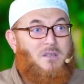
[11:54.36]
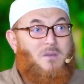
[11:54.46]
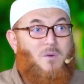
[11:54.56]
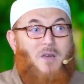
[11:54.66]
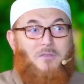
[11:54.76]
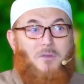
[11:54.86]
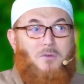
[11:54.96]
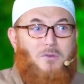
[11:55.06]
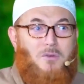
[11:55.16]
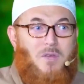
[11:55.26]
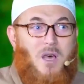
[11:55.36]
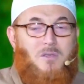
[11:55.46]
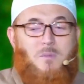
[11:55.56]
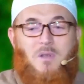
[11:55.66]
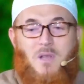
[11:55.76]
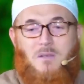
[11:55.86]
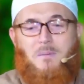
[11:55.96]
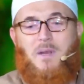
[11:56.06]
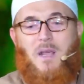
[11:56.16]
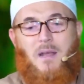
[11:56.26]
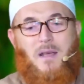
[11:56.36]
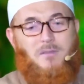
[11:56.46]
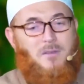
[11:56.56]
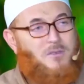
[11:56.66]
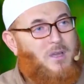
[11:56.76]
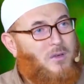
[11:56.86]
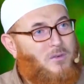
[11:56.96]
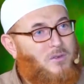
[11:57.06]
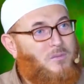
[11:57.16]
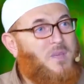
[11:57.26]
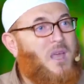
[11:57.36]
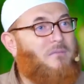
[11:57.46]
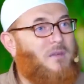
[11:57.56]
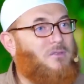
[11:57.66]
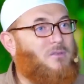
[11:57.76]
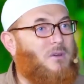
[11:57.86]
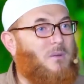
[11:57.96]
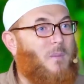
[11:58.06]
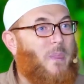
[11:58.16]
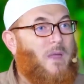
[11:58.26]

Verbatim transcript: The wife can talk to the husband, the husband can ask a sheikh on her behalf, and so on.